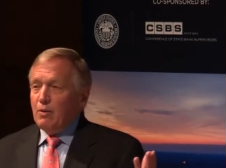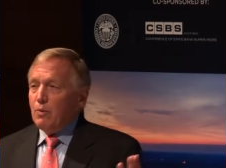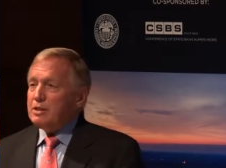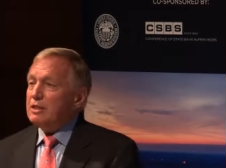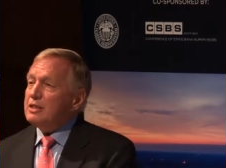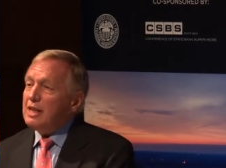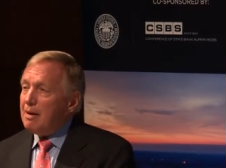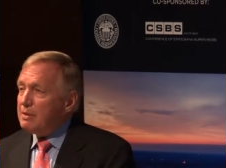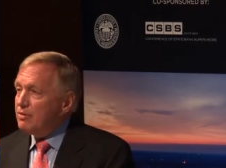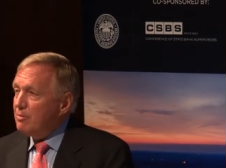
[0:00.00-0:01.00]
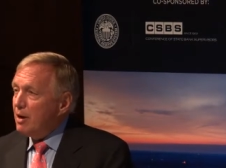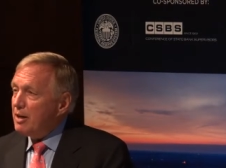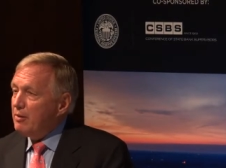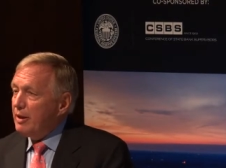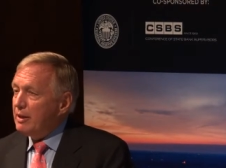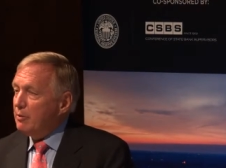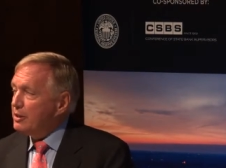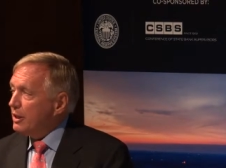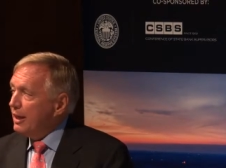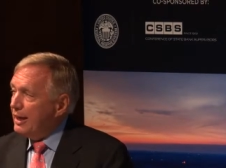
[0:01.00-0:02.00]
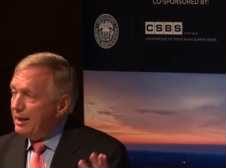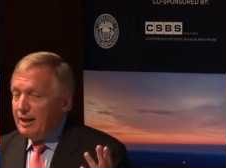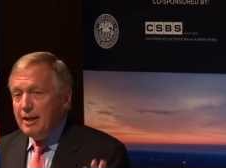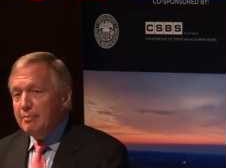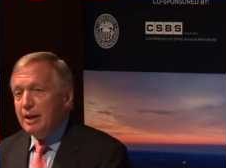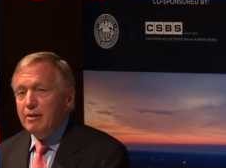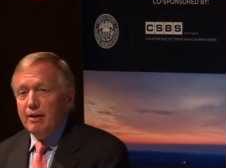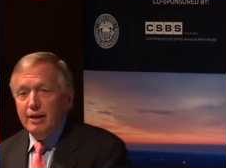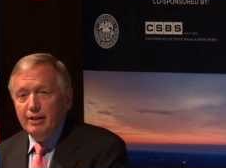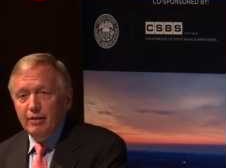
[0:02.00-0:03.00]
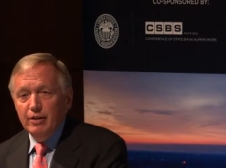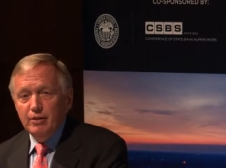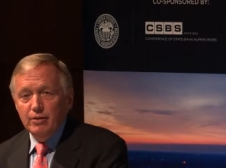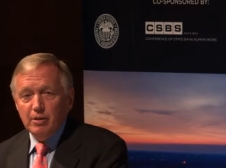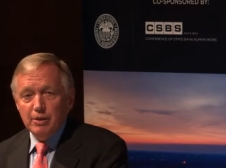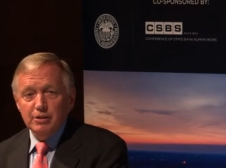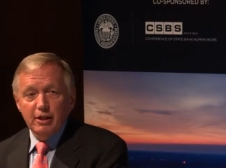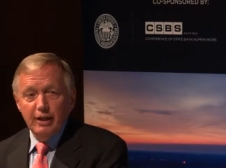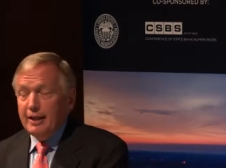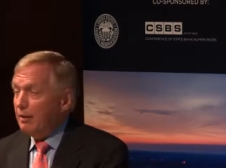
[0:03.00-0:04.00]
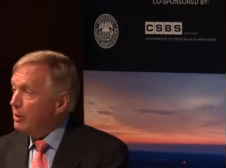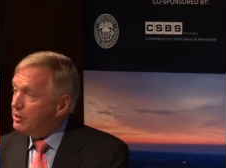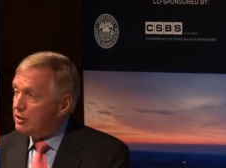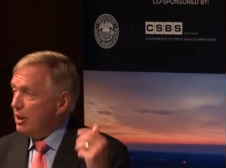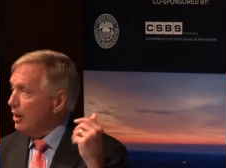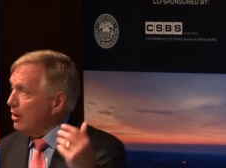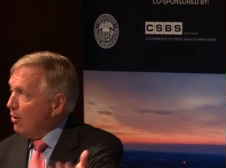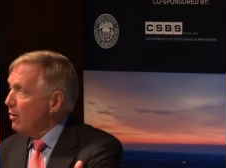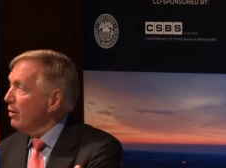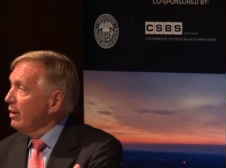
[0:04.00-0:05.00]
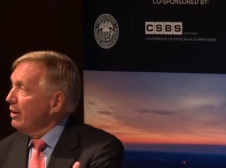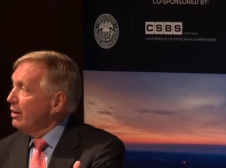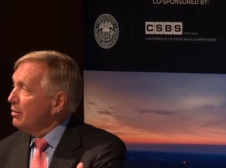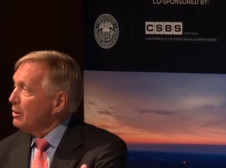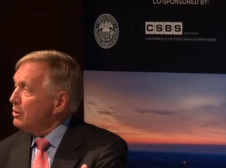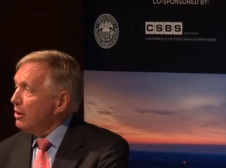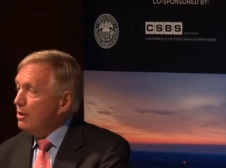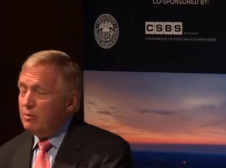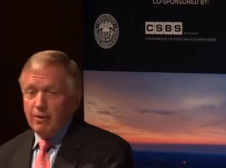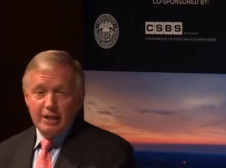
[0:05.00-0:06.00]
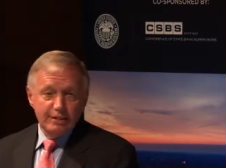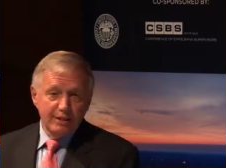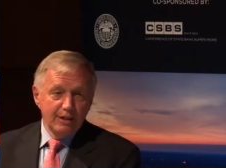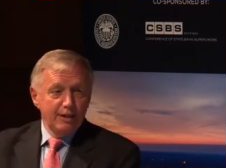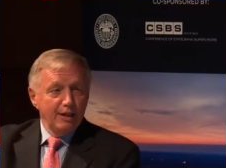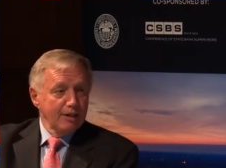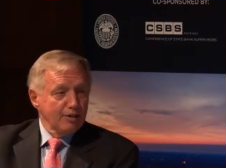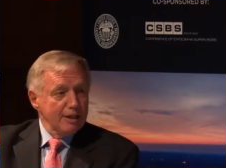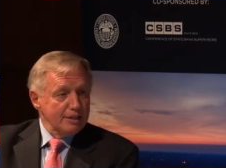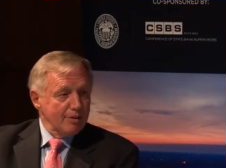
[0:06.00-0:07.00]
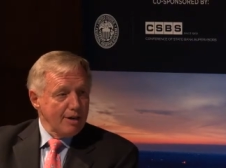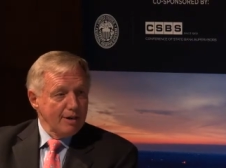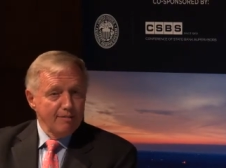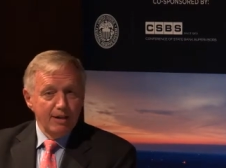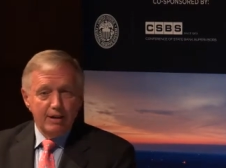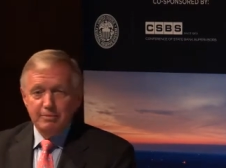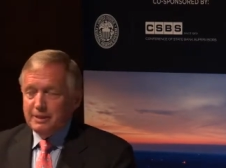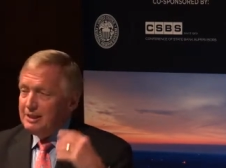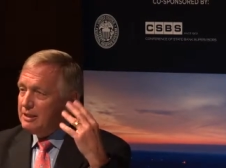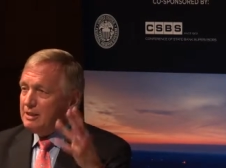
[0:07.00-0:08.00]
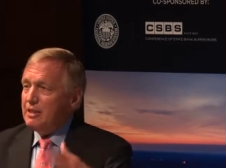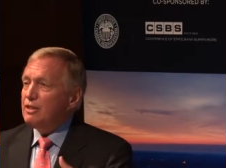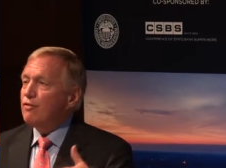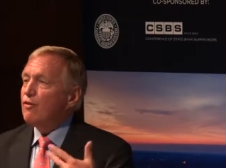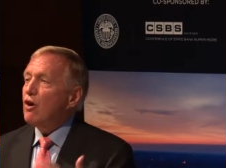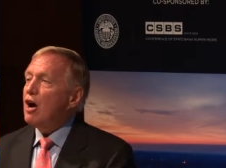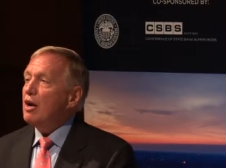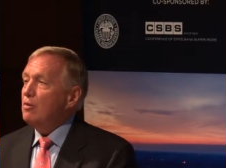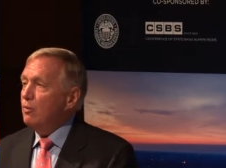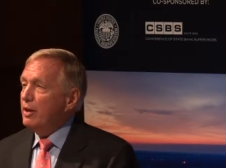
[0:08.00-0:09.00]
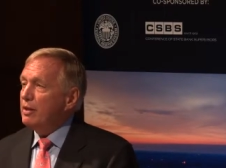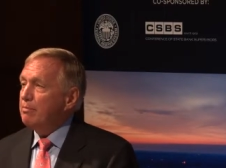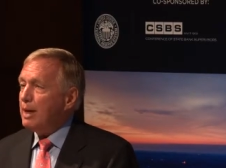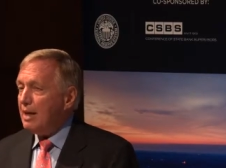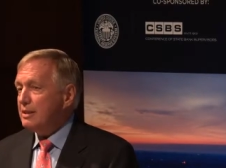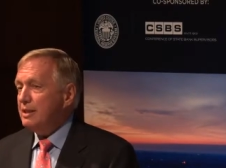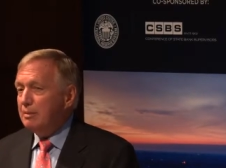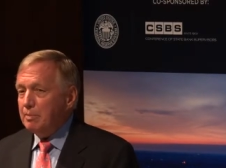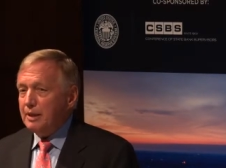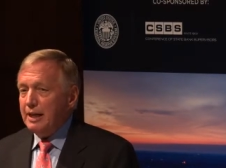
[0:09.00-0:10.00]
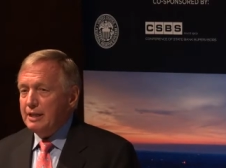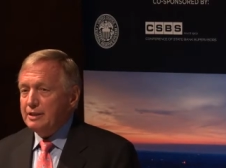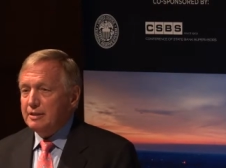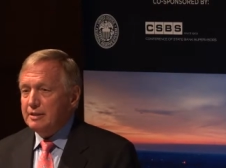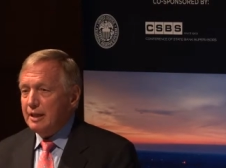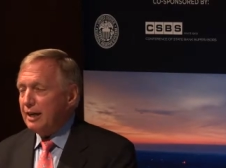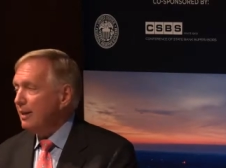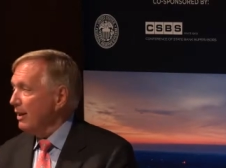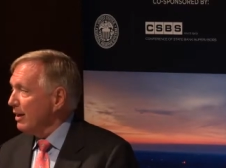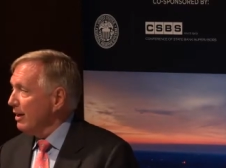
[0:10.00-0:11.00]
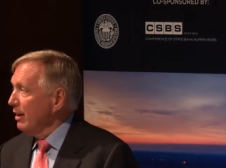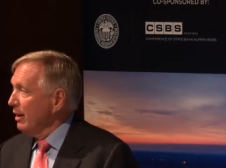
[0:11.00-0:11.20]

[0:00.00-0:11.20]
what's to stop us from arguing that we should let any big credit union do commercial lending, which is going to lower commercial loan rates, increase credit availability? It's fraught with policy implications that I think